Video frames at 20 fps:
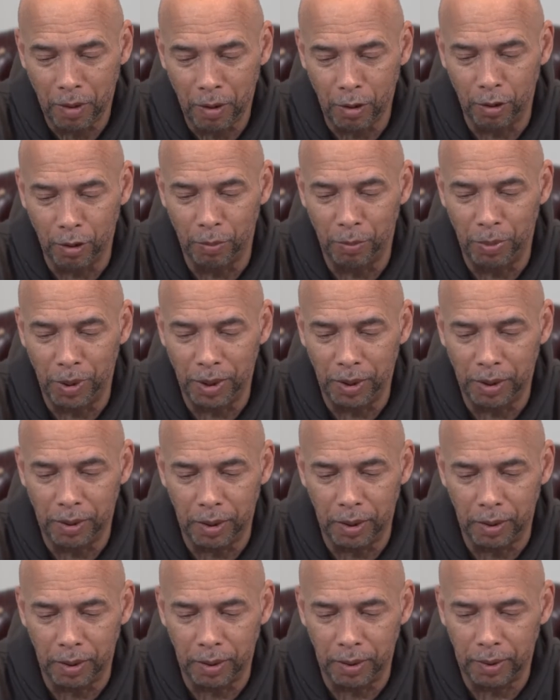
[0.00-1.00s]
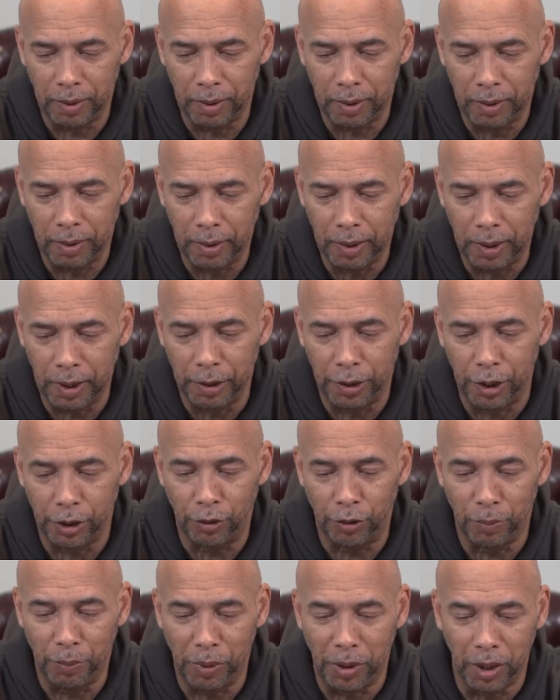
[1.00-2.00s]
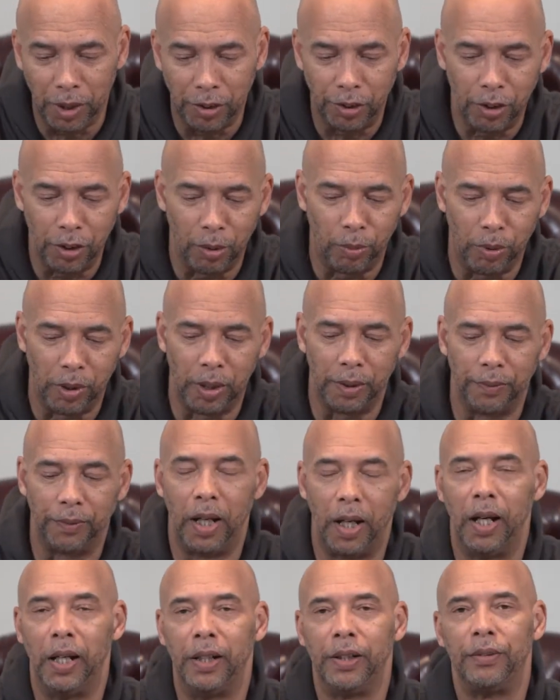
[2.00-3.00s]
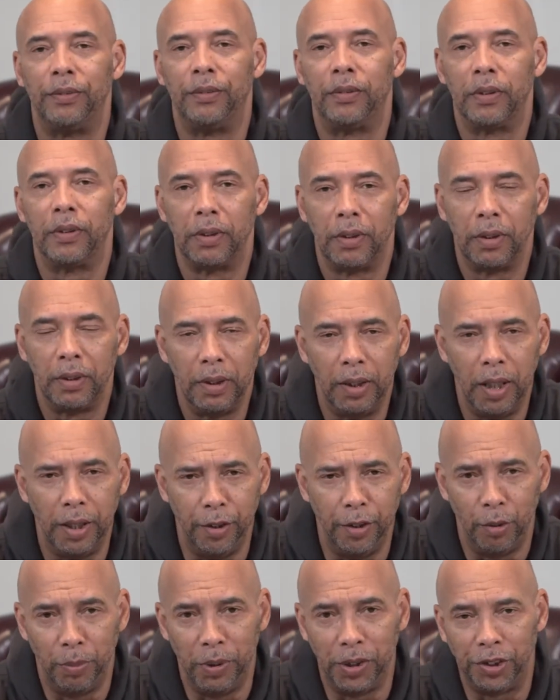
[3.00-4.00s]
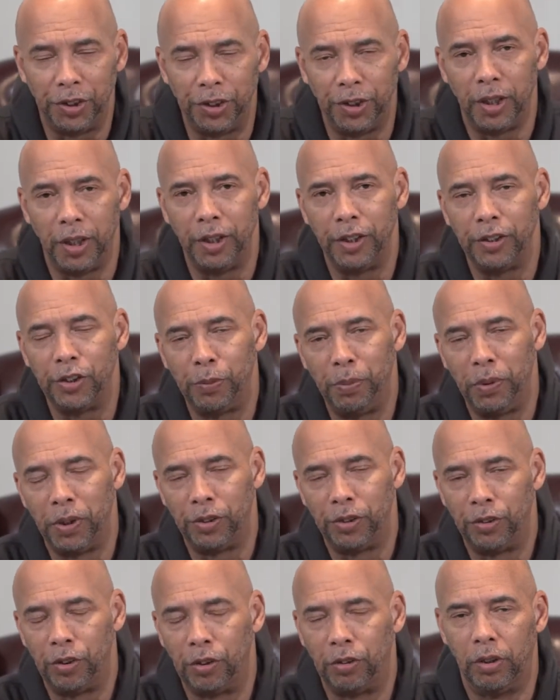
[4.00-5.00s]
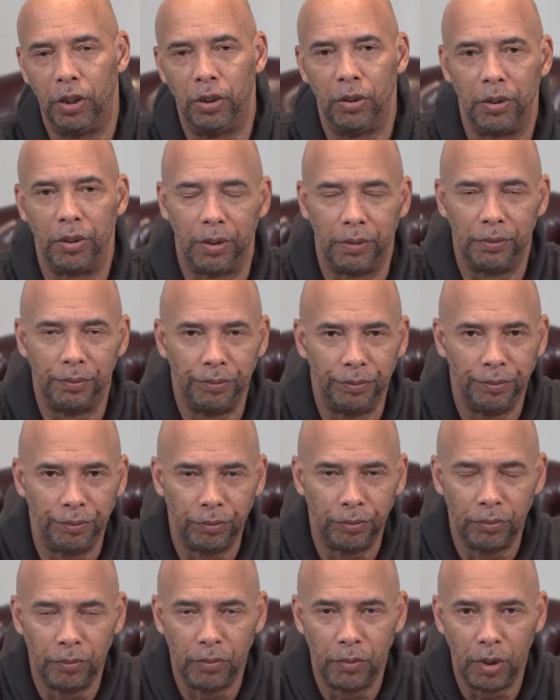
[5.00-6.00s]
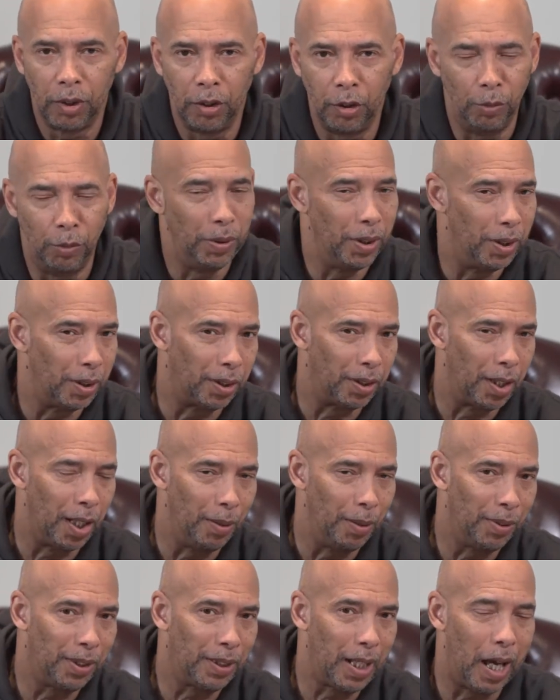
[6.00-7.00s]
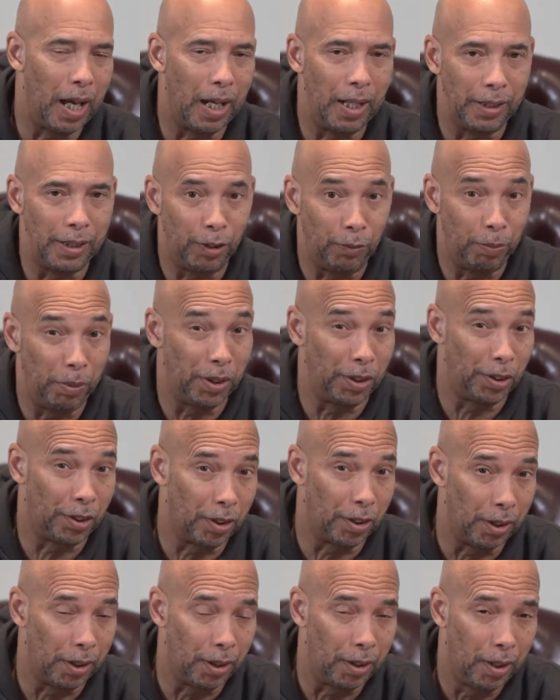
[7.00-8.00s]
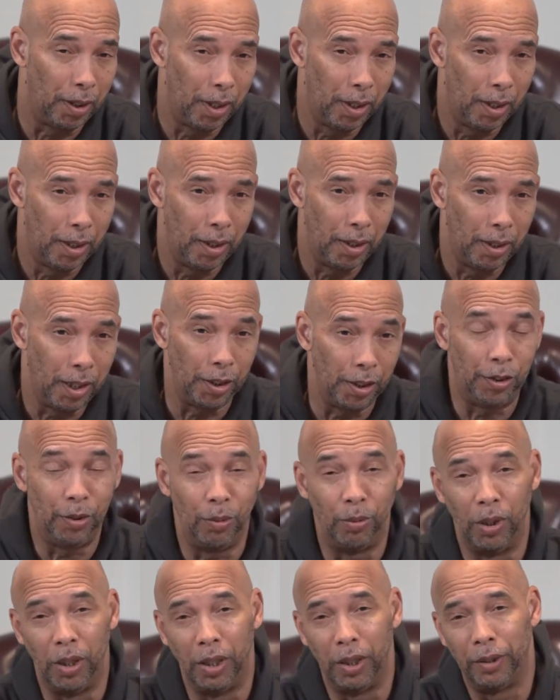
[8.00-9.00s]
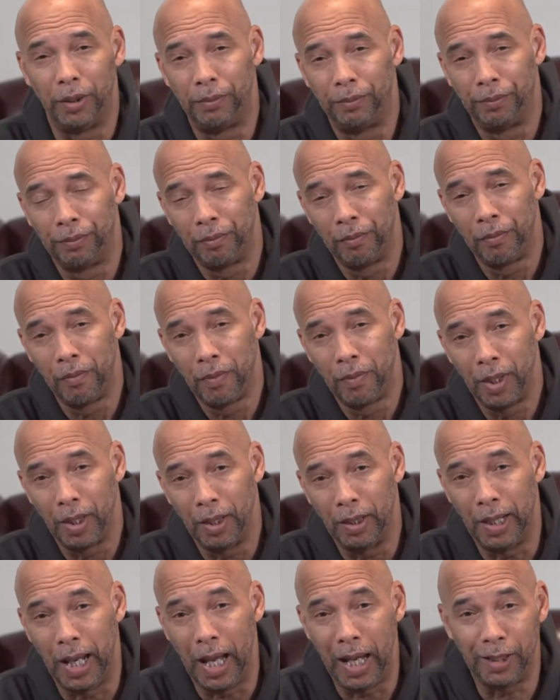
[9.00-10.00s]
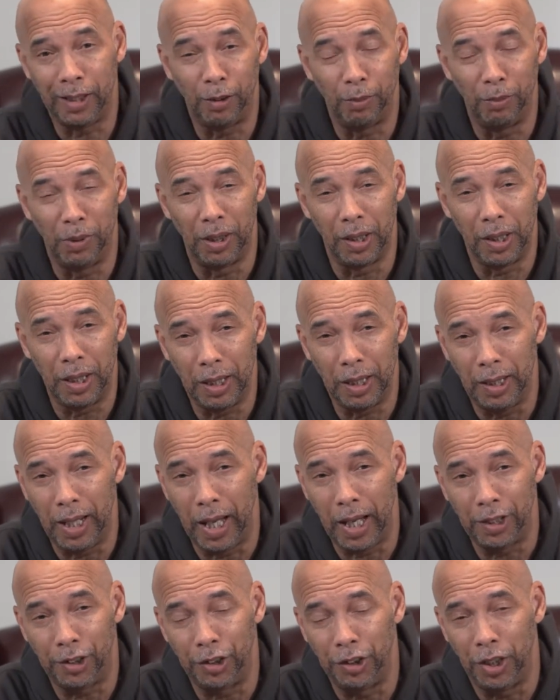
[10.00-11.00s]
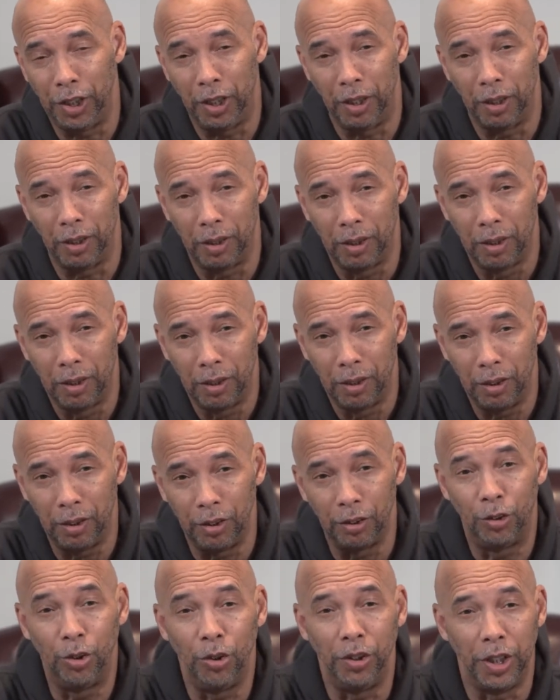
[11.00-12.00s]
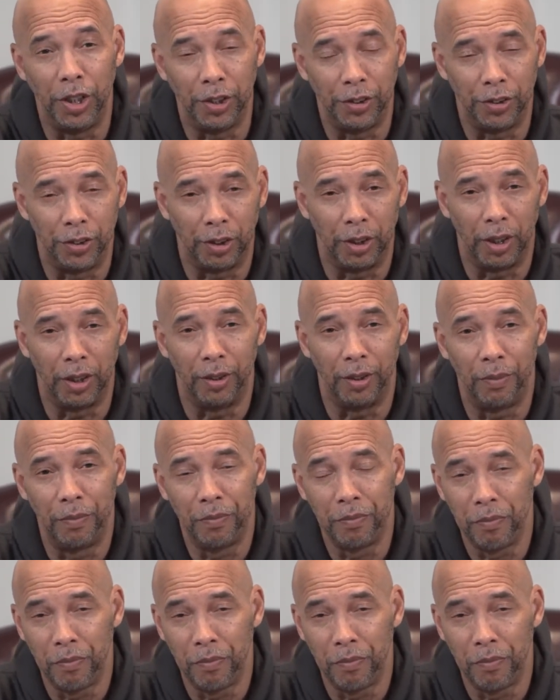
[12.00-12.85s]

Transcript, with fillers: You'll be in disobedience to the Word of God, and there'll be stunted spiritual growth. You'll be the same size spiritually that you were last month, last year, or two years ago.